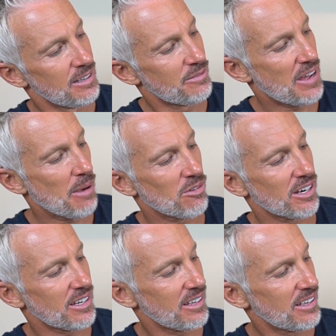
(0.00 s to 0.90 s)

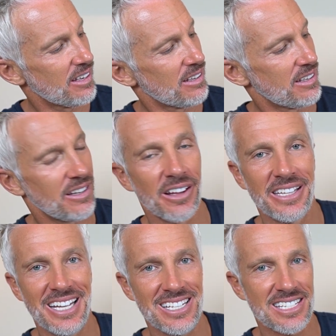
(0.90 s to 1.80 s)
fabric on
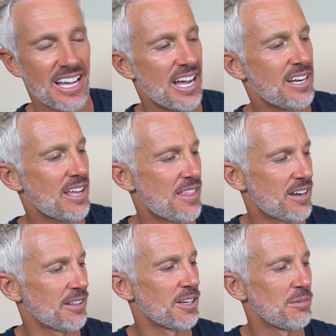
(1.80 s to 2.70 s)
the inside, and then
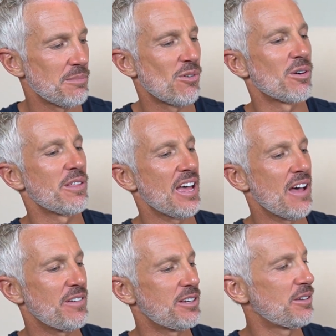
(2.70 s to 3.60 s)
a little bit more of the
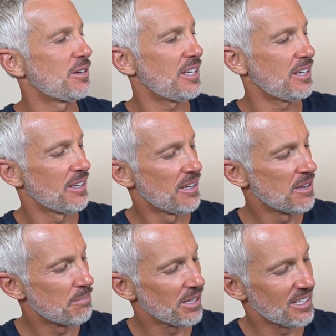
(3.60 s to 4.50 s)
heavy-duty
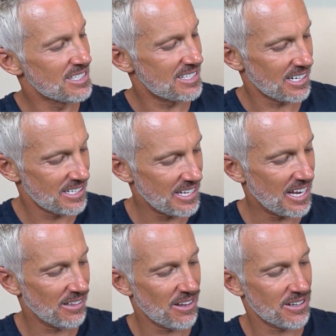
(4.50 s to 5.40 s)
ballistic
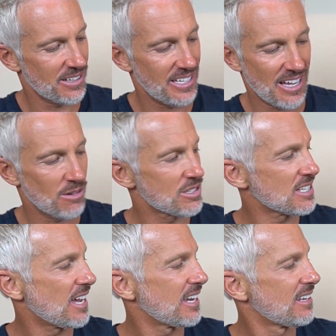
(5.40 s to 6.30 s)
nylon on the
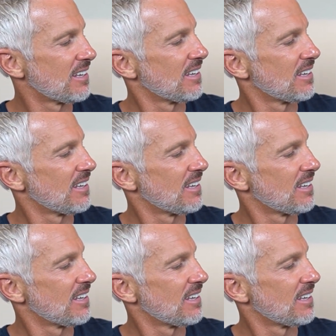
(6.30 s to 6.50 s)
outside.